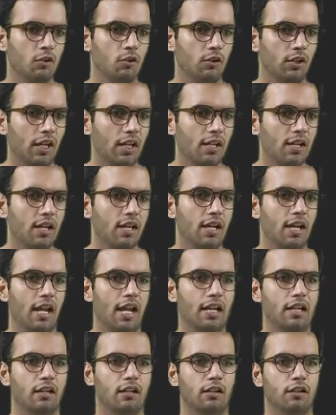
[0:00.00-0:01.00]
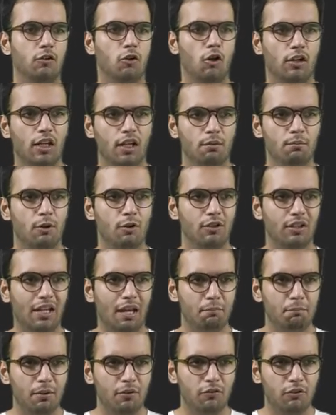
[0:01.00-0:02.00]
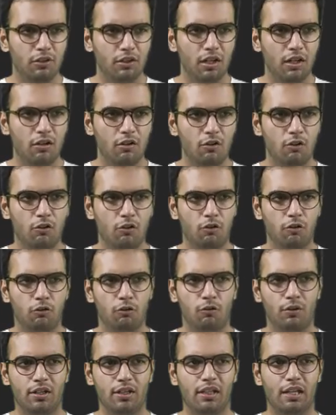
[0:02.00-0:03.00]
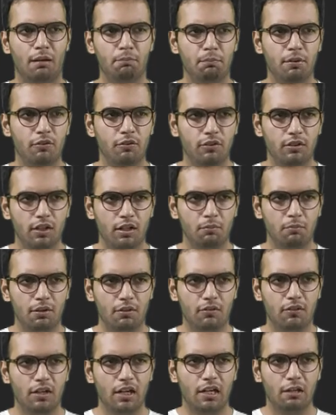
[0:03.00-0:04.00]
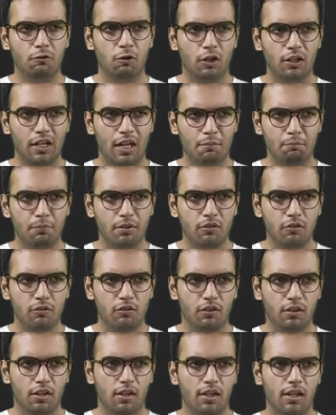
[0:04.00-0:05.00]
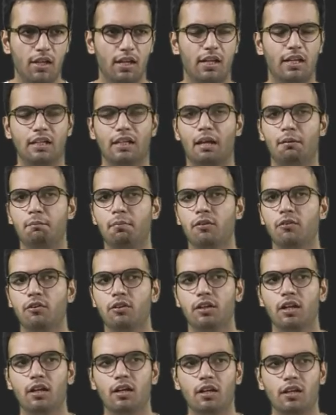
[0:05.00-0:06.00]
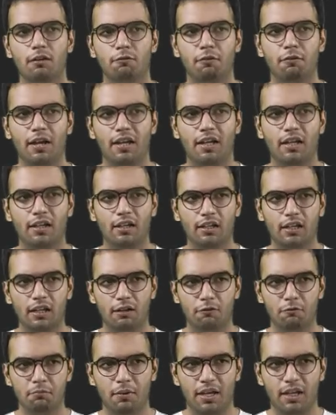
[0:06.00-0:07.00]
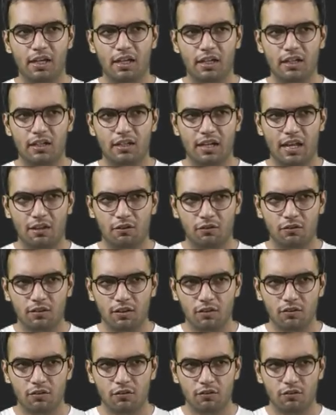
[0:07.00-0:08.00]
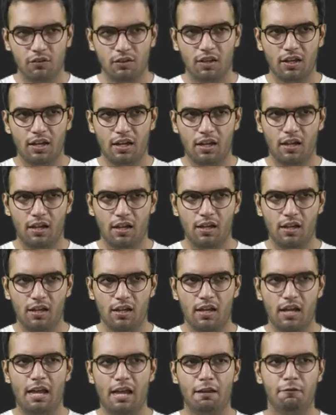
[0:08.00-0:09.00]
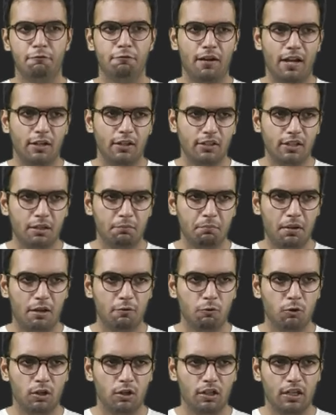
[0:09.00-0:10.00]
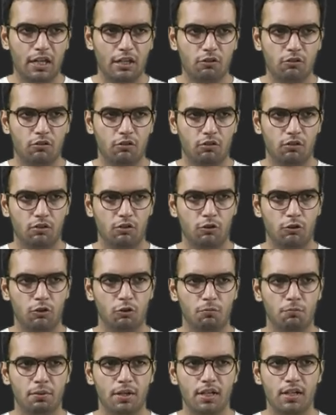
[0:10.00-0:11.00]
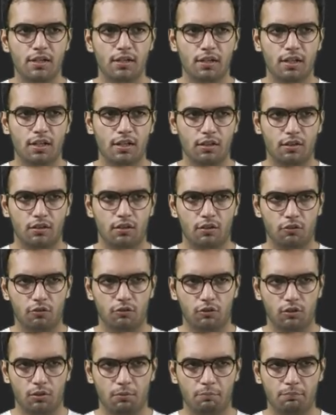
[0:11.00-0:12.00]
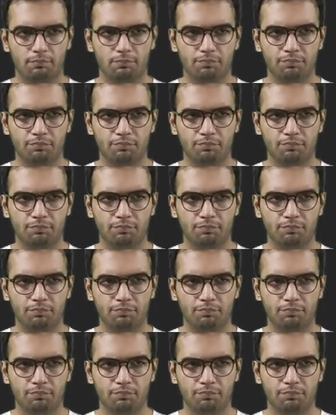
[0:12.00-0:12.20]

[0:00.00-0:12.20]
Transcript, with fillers: Okay, and talking about capacitor. So in capacitor basically what happens in capacitor, if I give my current as this, I find the, my voltage to be in this term.